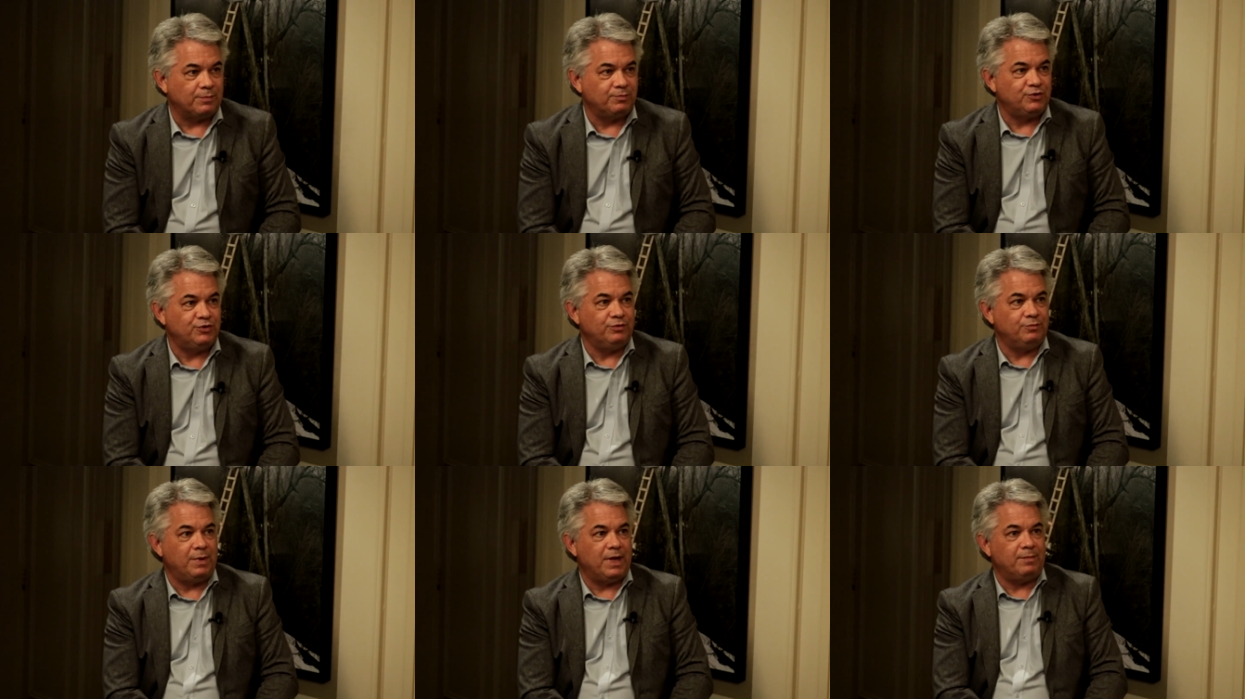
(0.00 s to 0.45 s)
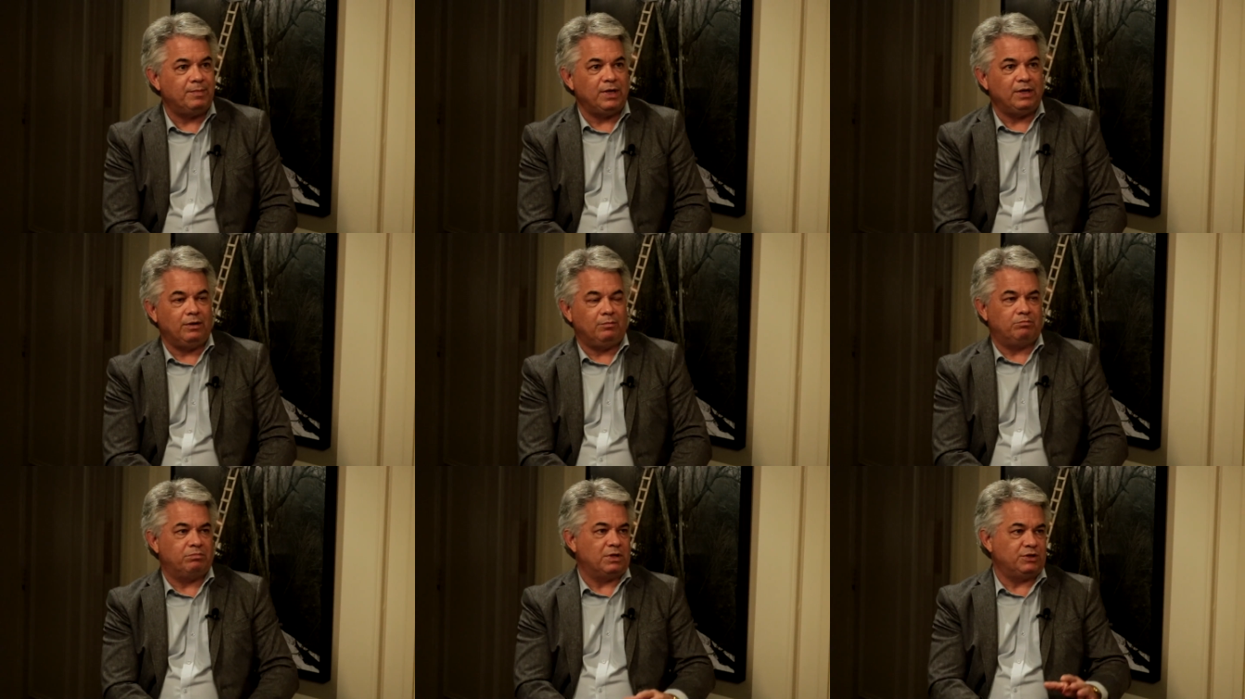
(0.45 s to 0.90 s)
up to
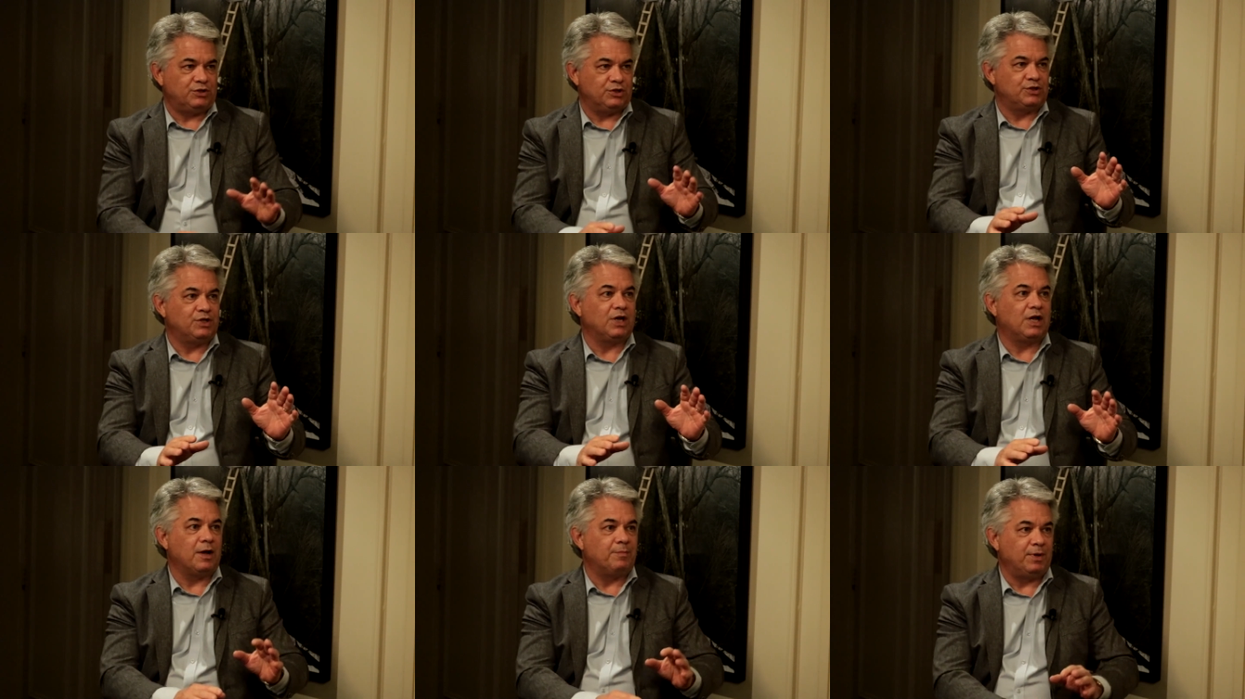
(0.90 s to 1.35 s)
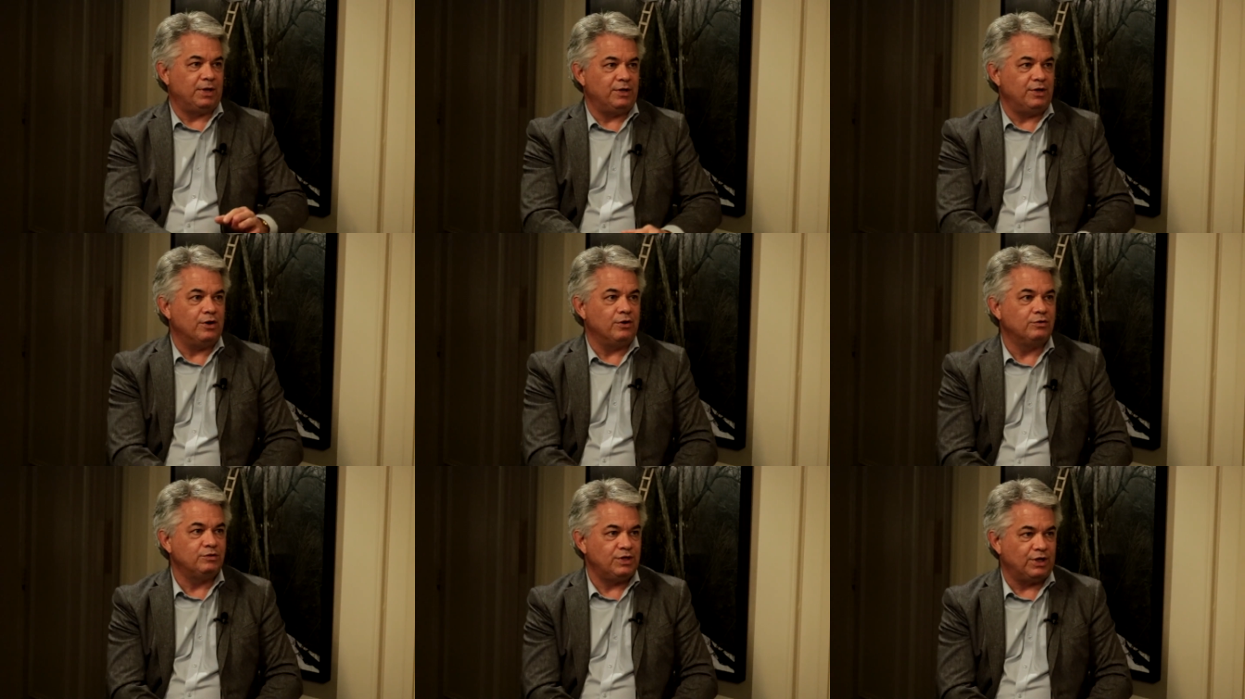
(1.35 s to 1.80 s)
maybe just a couple of
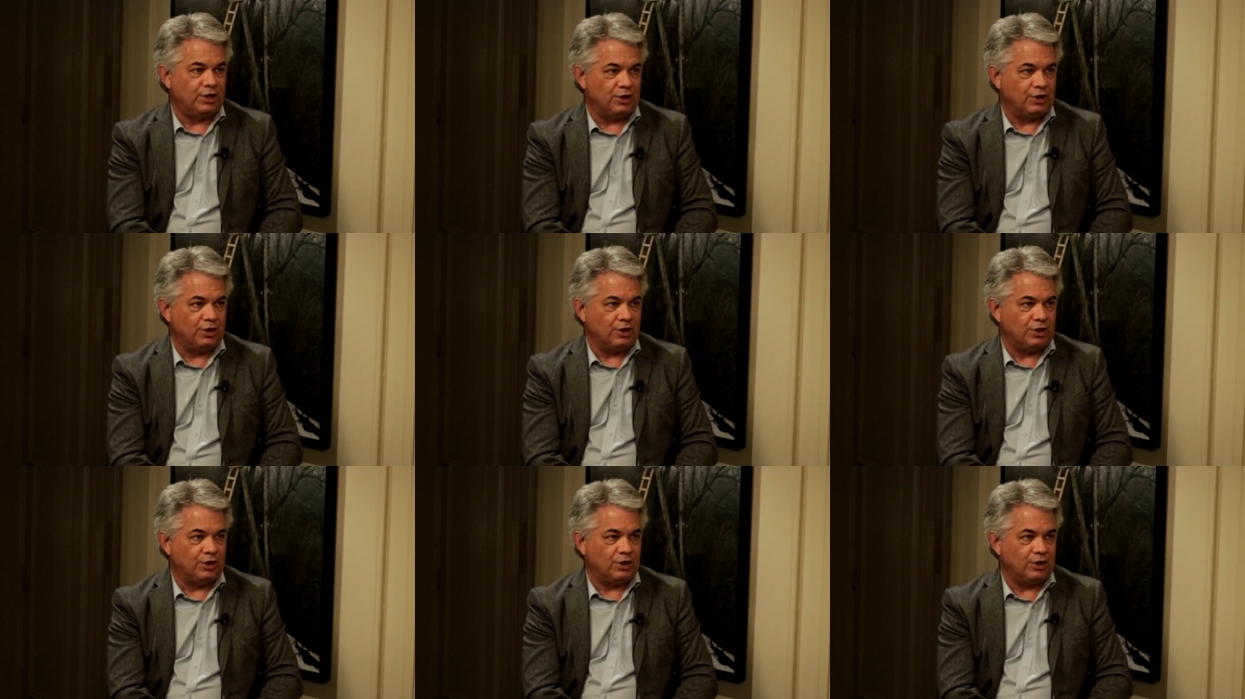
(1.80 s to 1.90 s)
years